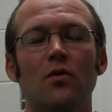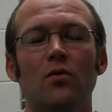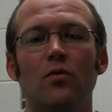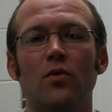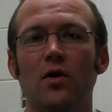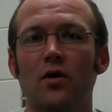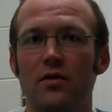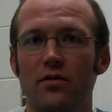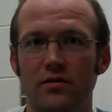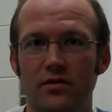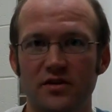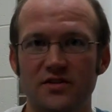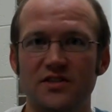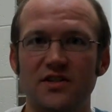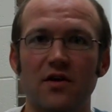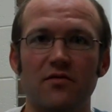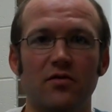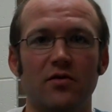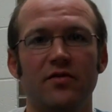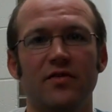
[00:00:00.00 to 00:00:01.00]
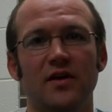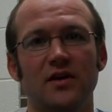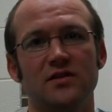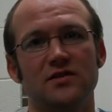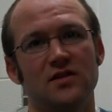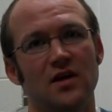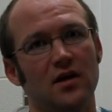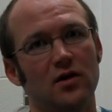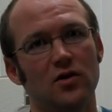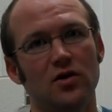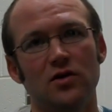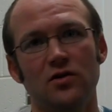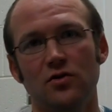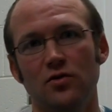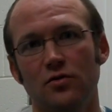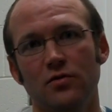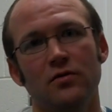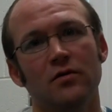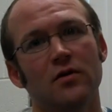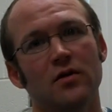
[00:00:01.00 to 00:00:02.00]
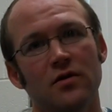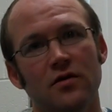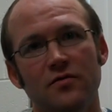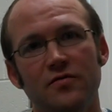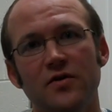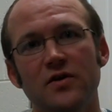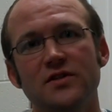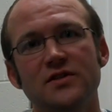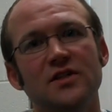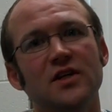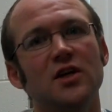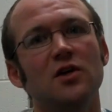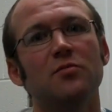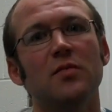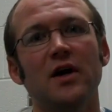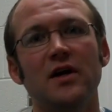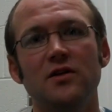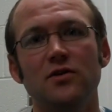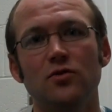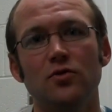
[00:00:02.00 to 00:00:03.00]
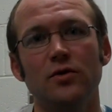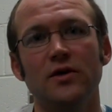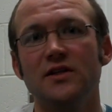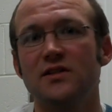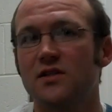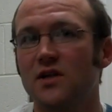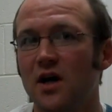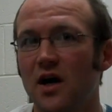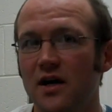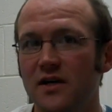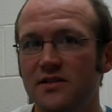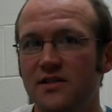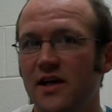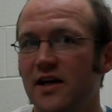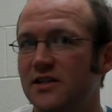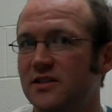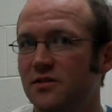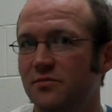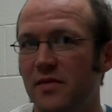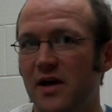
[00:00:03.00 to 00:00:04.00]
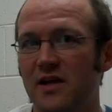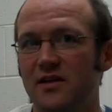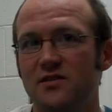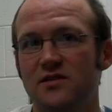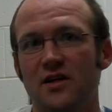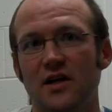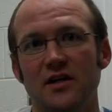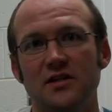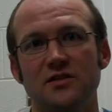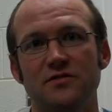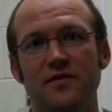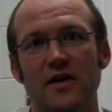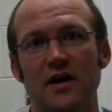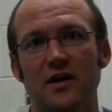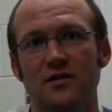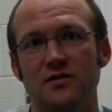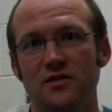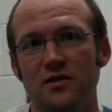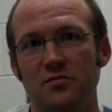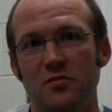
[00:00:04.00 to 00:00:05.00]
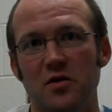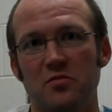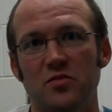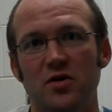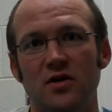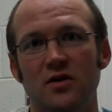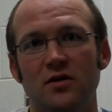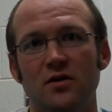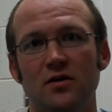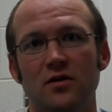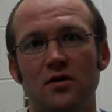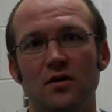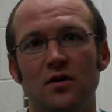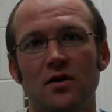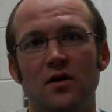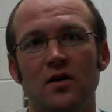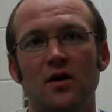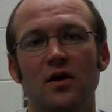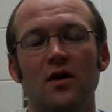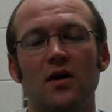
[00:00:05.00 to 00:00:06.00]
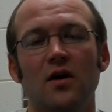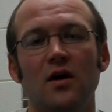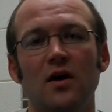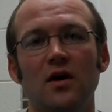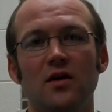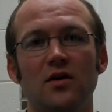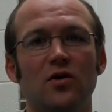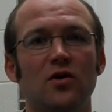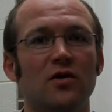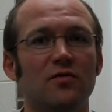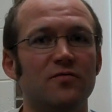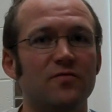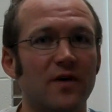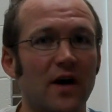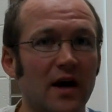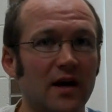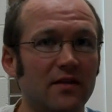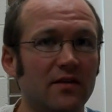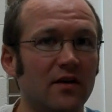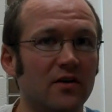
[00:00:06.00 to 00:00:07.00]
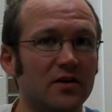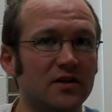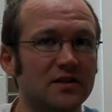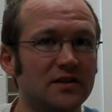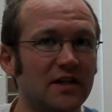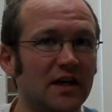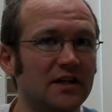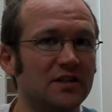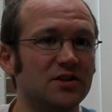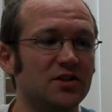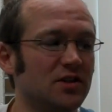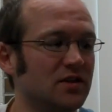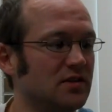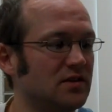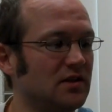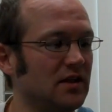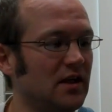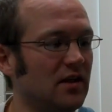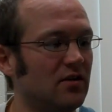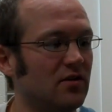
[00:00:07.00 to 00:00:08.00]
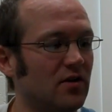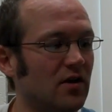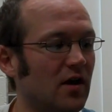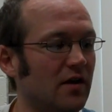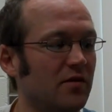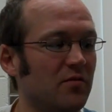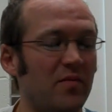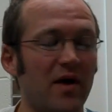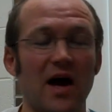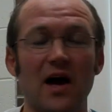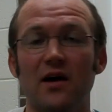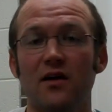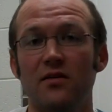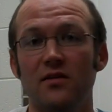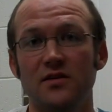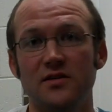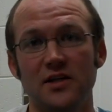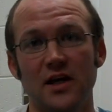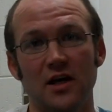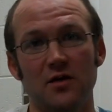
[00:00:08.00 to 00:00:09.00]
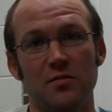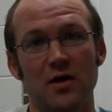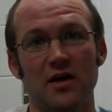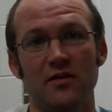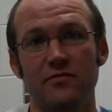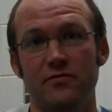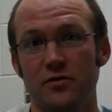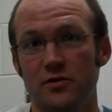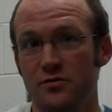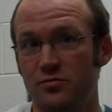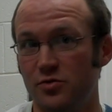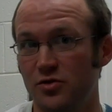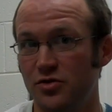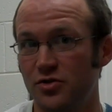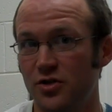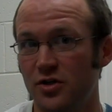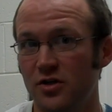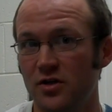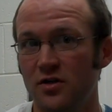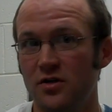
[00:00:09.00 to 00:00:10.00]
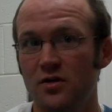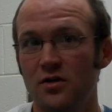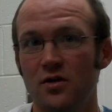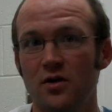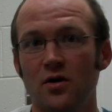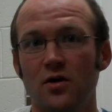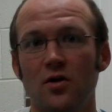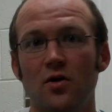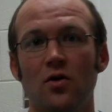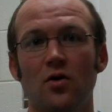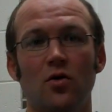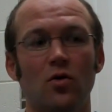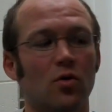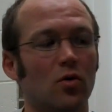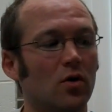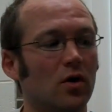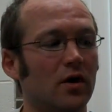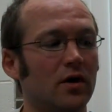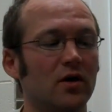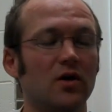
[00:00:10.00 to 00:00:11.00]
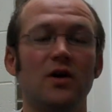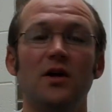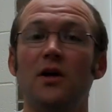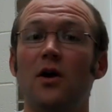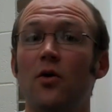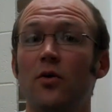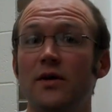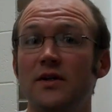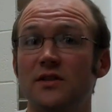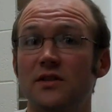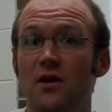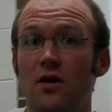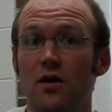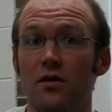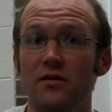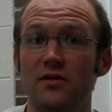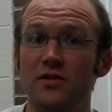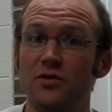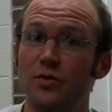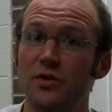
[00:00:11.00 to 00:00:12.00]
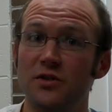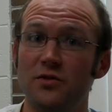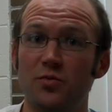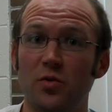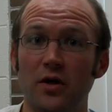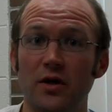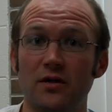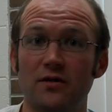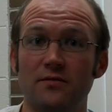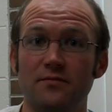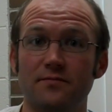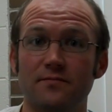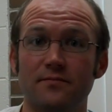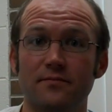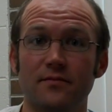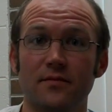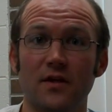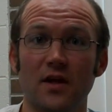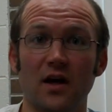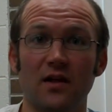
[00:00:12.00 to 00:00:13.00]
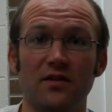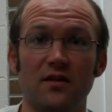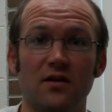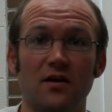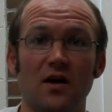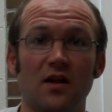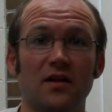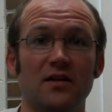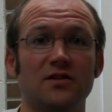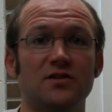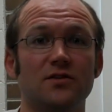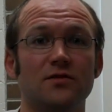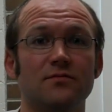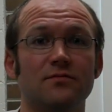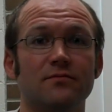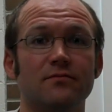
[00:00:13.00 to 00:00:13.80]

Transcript: Well, there's several things that you can do. The first thing you might do is contact a math science faculty member. And you can find their extensions either on the back of the Take Math First brochure, or you can always call the switchboard at the college.